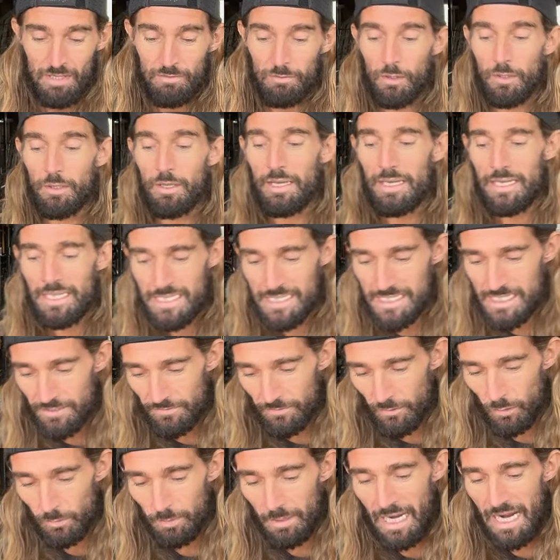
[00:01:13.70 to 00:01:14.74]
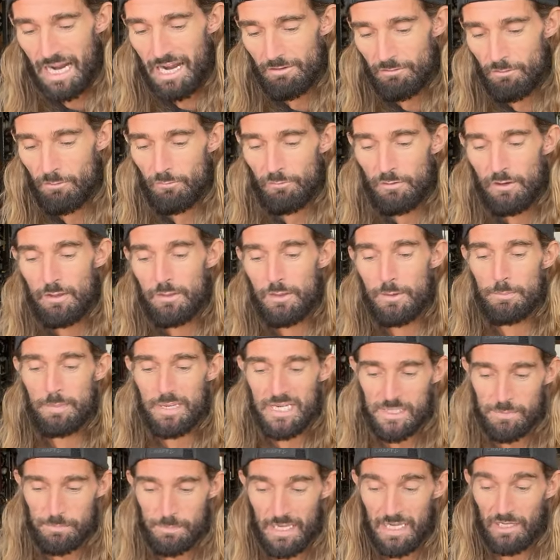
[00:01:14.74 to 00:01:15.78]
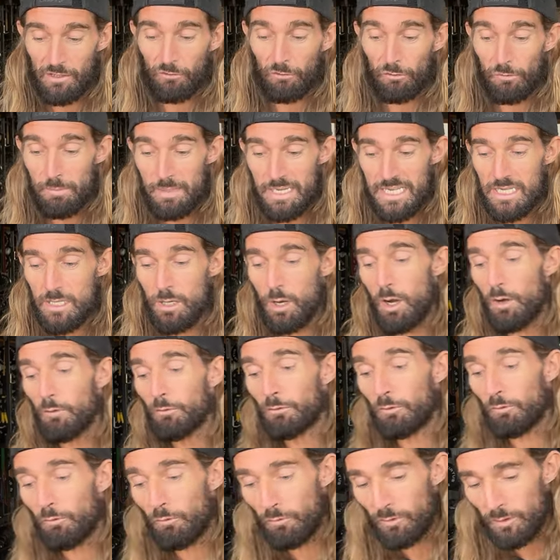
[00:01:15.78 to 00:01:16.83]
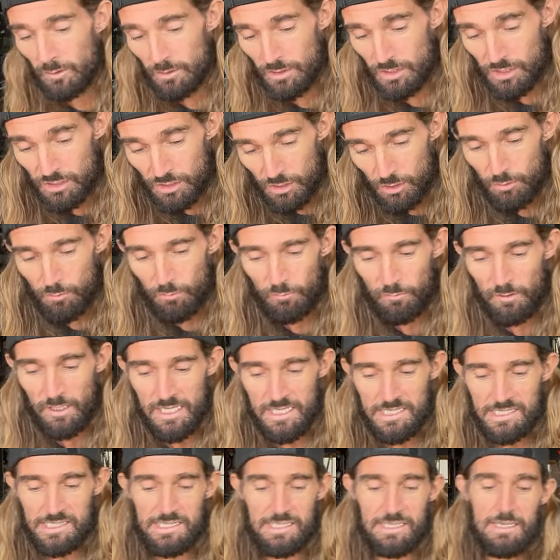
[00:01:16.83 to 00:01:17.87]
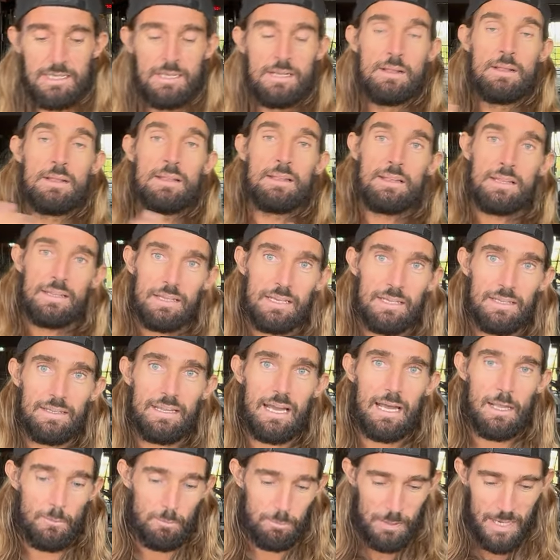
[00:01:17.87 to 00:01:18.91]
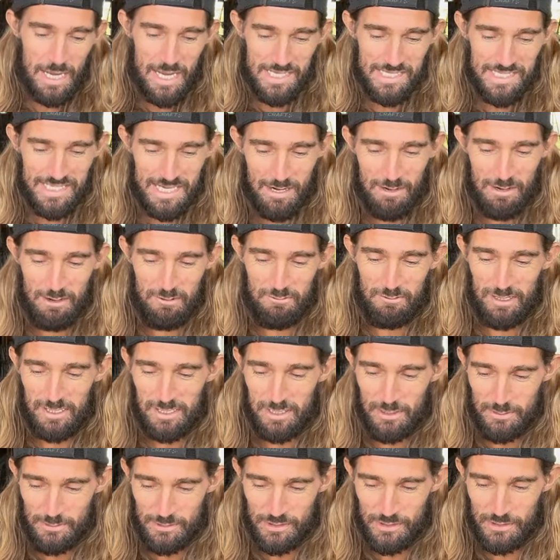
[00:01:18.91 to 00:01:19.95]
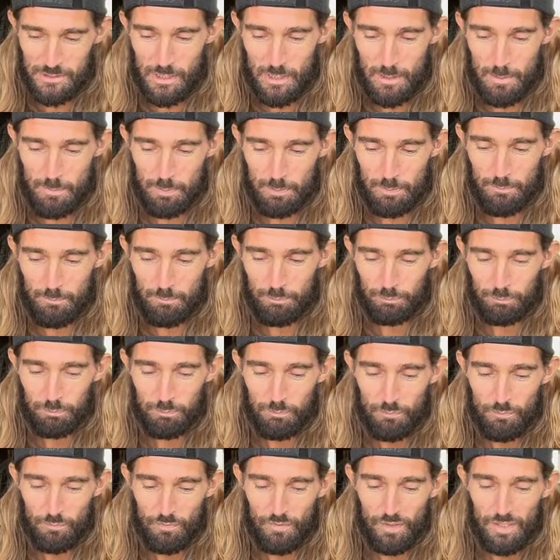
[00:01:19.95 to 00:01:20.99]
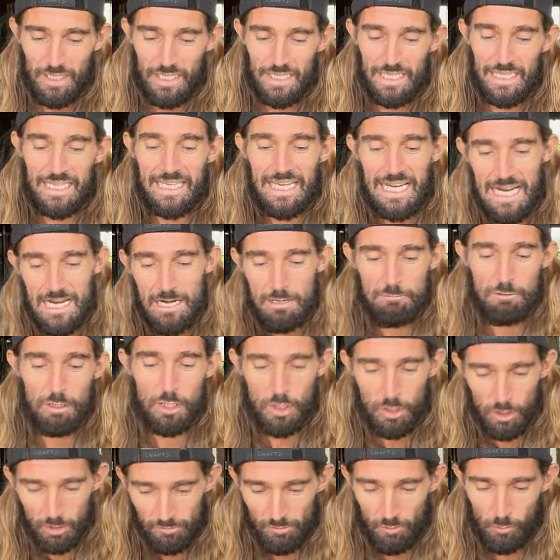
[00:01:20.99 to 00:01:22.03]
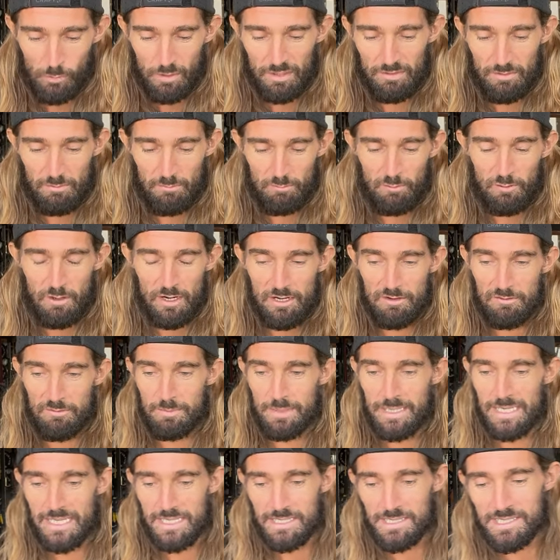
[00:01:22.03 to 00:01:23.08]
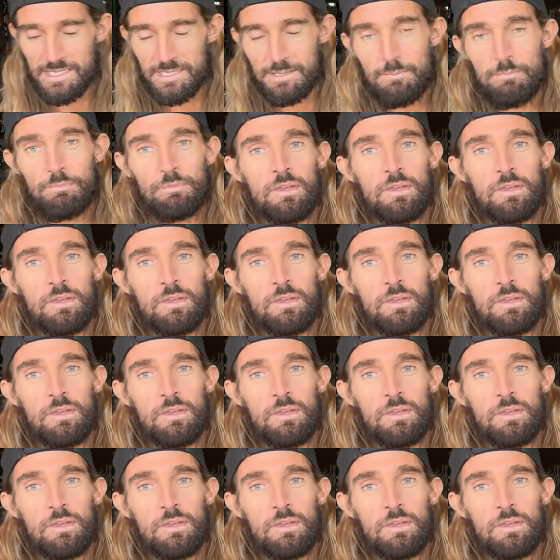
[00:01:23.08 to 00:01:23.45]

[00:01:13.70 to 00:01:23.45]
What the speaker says: Done an interval but haven't found the best pace for me, often feels too fast that I'll pass out if I don't stop. And I can't recover within 5 minutes.